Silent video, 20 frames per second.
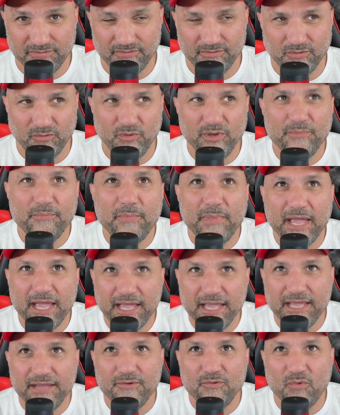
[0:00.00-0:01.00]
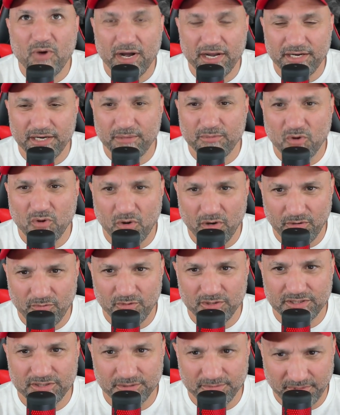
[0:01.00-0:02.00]
We may wind up going
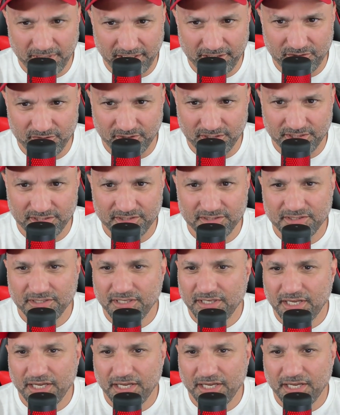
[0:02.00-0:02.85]
with some nitrous,